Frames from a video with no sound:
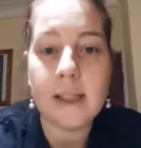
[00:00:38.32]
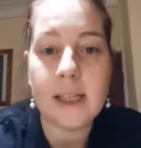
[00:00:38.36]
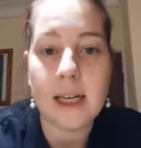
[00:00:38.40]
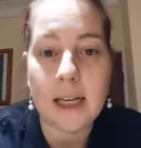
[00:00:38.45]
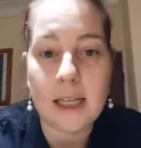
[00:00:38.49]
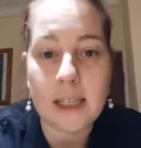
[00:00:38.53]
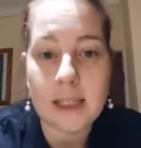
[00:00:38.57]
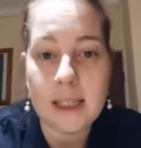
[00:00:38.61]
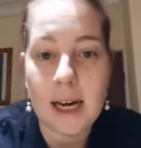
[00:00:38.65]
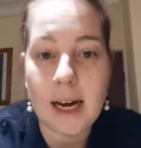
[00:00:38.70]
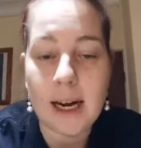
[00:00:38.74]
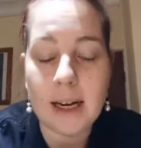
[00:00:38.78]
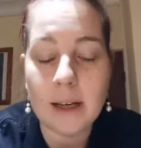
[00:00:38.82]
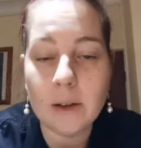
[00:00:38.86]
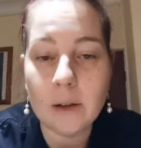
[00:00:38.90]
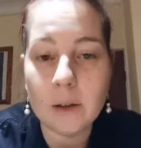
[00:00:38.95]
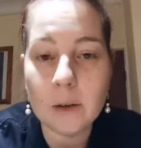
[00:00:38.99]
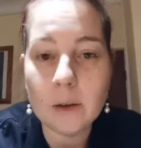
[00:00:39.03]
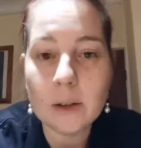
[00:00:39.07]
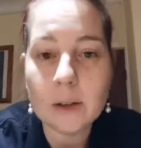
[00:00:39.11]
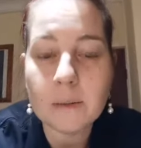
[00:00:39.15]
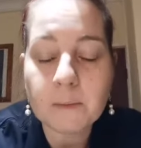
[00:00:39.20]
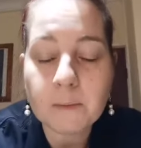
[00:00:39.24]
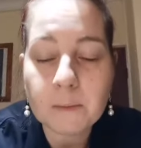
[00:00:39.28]
the
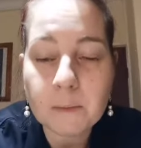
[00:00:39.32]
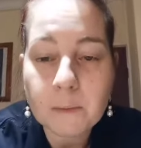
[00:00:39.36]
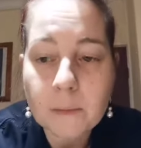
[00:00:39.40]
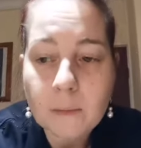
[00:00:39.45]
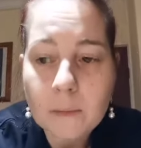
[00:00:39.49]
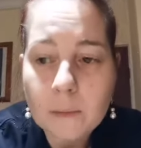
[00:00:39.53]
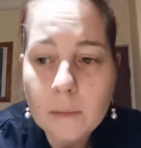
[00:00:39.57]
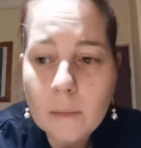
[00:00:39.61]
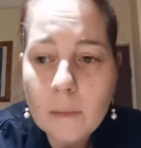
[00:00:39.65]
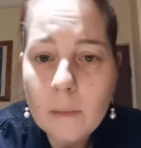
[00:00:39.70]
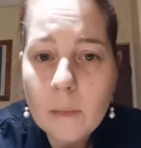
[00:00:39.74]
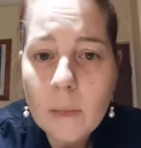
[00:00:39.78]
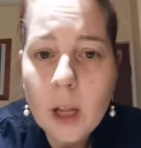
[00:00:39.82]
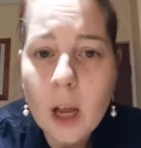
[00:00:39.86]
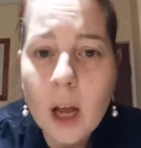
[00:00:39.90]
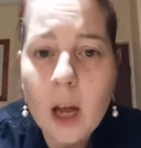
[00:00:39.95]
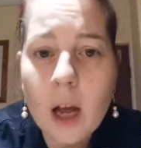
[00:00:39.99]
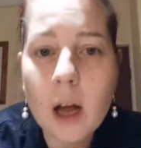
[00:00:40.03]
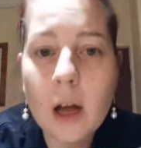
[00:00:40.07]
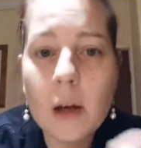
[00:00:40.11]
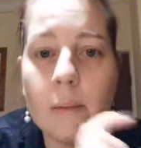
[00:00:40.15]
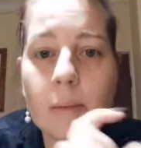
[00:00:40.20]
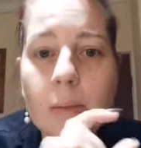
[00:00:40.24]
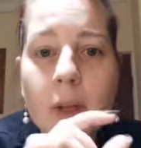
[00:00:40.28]
details
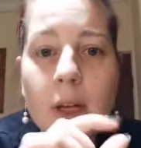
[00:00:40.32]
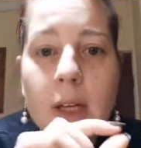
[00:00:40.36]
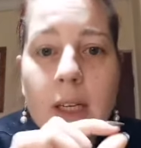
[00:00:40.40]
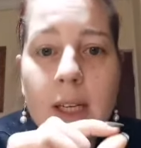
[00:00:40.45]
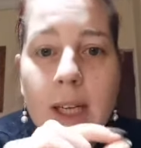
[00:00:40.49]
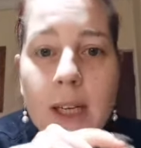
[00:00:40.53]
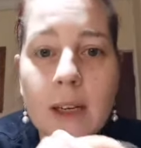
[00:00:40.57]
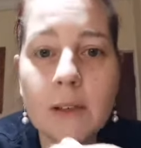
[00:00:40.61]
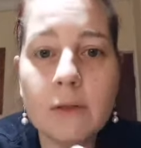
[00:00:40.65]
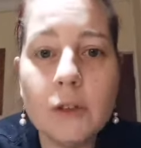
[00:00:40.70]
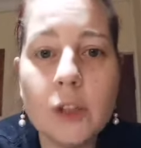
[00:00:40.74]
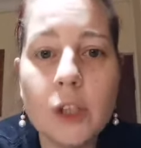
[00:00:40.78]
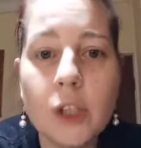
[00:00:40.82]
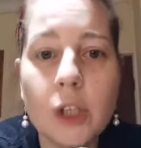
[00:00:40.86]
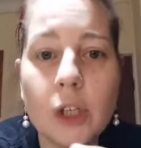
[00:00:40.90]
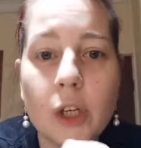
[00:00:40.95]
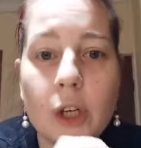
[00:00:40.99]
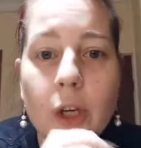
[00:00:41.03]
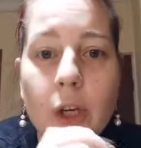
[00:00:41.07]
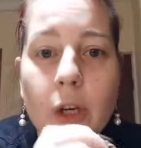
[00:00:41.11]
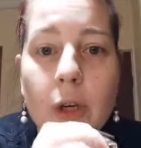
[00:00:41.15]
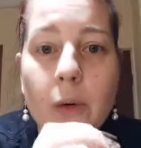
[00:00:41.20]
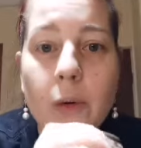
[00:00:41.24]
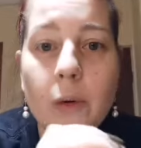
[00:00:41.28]
um, that gives
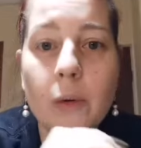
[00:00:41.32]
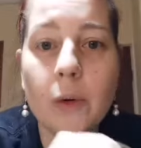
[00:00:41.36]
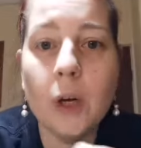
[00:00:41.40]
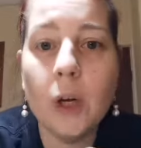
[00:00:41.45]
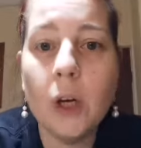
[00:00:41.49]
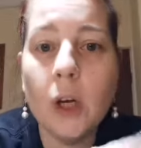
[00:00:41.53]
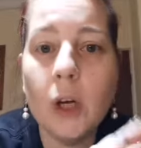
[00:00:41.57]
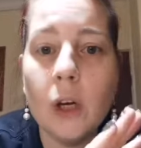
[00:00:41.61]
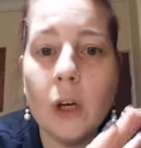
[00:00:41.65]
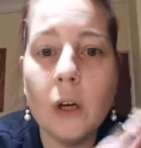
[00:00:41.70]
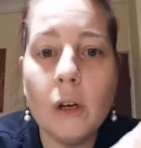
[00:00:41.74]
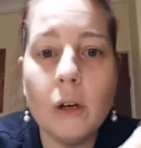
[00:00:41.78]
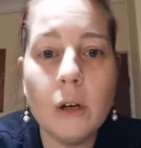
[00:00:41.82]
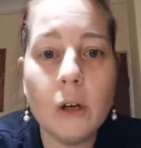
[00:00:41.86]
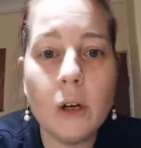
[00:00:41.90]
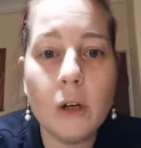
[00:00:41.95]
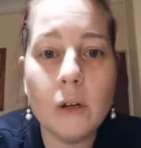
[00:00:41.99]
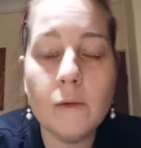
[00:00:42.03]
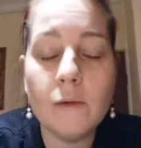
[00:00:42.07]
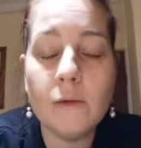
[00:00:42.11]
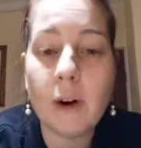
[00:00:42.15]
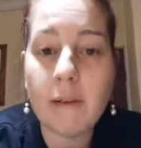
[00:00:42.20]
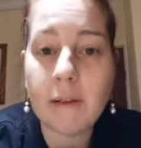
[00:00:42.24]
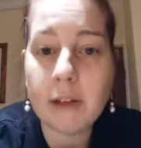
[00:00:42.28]
you
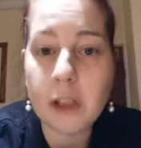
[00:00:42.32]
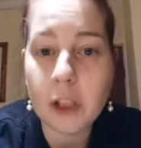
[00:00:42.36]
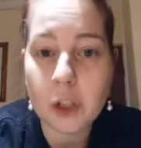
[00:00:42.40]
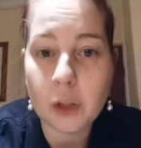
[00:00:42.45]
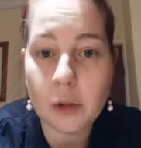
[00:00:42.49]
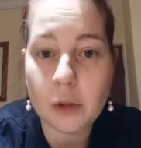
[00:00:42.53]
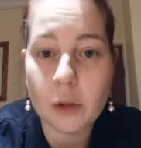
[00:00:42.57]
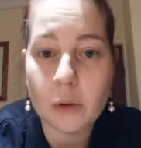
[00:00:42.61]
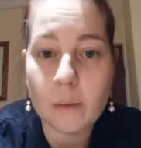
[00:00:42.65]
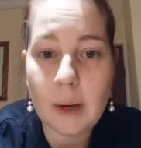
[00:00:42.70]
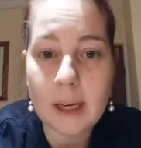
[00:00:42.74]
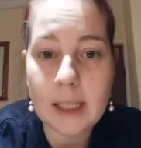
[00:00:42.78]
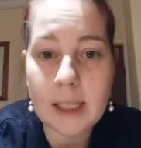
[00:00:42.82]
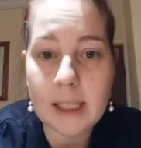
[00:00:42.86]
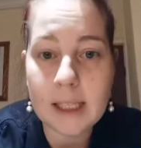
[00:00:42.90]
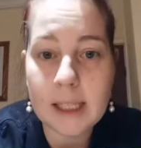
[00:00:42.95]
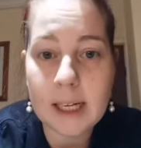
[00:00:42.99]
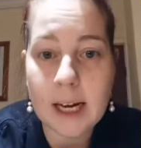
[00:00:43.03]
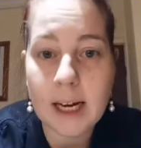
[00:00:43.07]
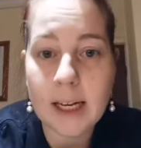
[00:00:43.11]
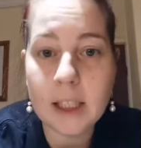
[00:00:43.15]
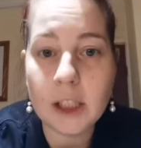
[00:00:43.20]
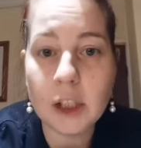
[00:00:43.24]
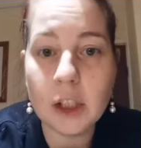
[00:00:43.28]
very short
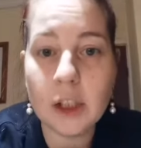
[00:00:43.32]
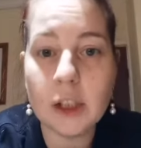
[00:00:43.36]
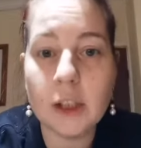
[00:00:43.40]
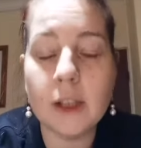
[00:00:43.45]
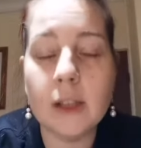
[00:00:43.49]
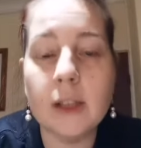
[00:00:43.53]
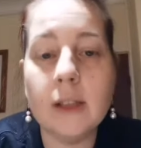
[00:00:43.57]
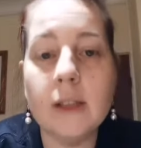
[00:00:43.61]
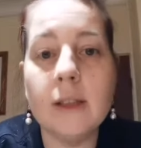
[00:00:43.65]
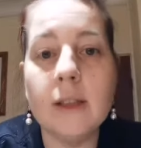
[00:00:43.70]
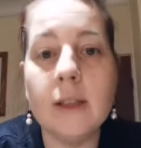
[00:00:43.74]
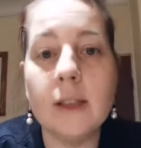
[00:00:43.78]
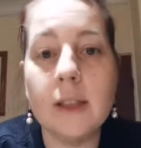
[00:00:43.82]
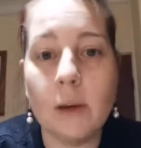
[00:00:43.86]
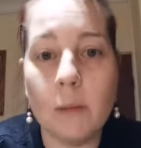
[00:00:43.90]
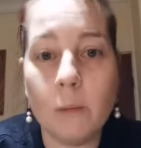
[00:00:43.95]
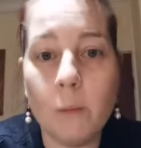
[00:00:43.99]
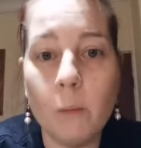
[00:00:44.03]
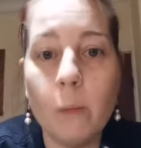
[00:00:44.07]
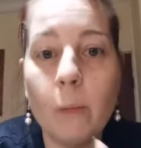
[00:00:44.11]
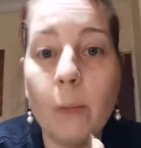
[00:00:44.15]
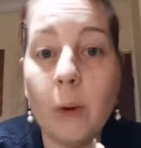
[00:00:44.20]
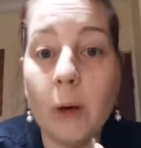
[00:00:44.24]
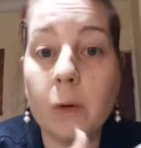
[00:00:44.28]
meditations
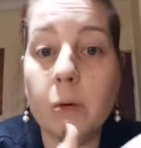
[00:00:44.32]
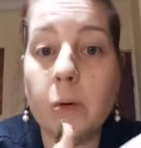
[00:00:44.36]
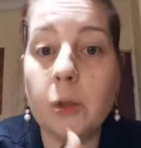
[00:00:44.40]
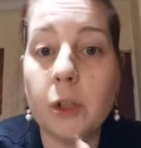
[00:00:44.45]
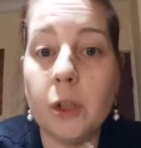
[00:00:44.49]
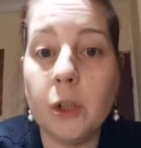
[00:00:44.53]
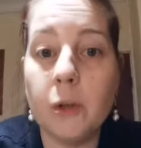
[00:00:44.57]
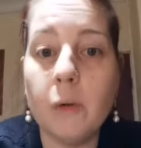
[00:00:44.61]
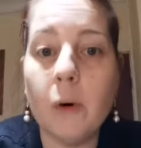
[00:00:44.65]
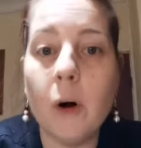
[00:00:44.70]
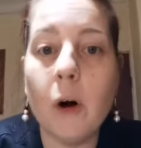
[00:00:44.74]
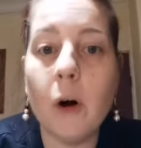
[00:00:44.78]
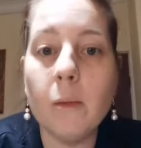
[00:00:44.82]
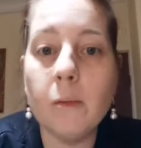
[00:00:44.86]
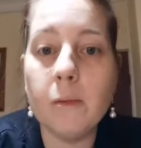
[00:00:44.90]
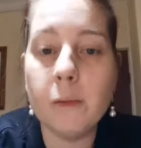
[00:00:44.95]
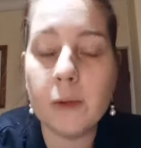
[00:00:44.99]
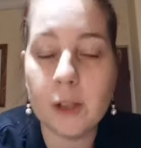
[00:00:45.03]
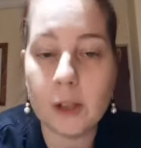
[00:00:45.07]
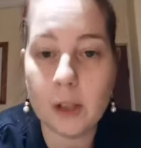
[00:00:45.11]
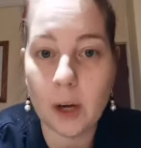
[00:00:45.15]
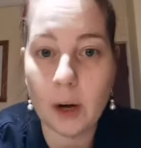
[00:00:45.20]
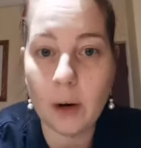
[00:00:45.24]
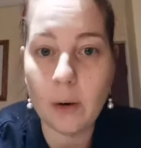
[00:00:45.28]
and builds you up.
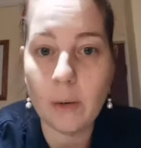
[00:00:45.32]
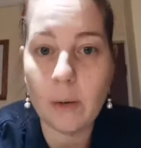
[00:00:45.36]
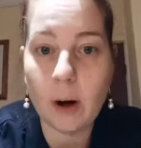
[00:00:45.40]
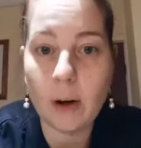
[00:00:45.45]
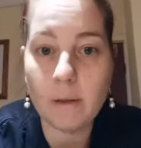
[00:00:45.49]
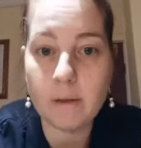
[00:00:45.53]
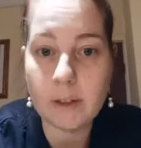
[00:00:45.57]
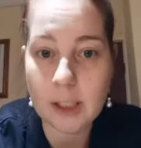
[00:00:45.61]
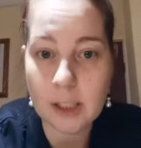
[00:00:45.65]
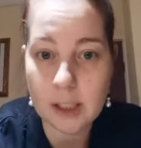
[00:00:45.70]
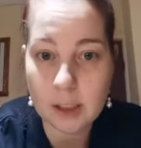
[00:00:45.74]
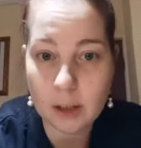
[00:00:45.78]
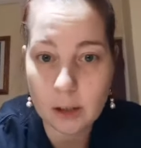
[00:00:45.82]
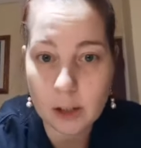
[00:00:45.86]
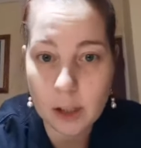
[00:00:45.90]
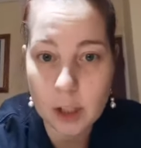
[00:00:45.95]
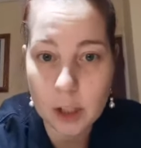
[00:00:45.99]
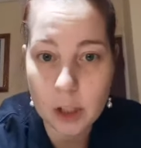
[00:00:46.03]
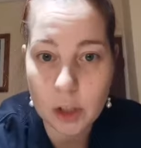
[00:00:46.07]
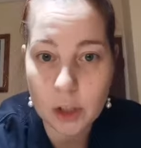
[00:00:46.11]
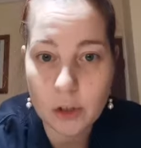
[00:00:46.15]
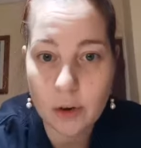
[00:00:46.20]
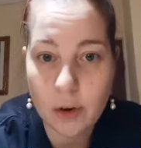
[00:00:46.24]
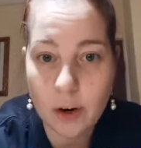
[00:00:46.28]
So I've
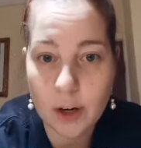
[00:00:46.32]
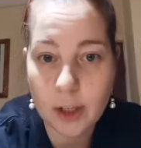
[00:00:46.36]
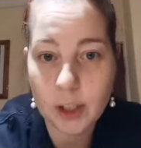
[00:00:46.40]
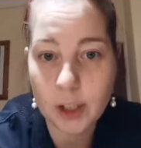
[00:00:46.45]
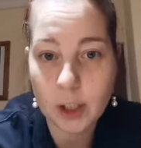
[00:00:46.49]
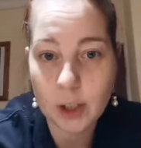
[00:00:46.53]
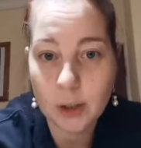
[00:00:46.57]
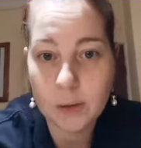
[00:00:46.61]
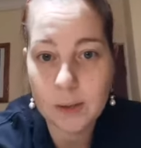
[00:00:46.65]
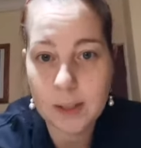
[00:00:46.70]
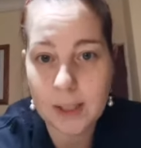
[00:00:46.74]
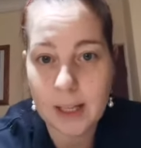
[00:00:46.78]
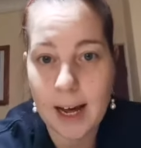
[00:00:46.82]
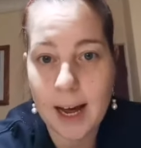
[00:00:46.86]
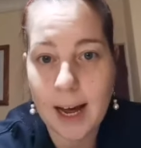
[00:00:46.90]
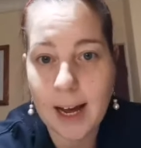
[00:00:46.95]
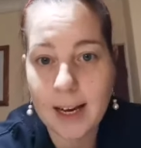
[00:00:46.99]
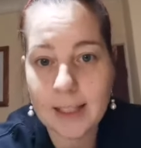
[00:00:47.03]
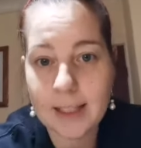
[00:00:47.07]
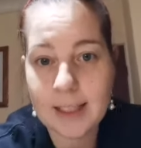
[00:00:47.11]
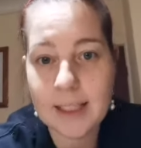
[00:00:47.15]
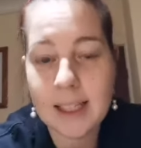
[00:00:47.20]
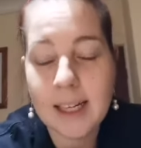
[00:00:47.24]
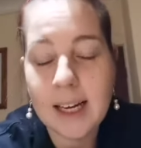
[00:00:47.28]
decided to try and use
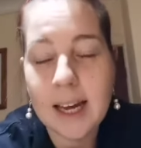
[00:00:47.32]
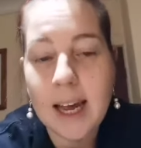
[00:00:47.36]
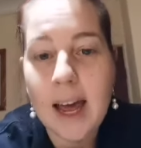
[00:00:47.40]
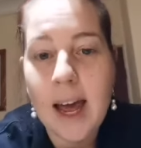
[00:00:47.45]
that.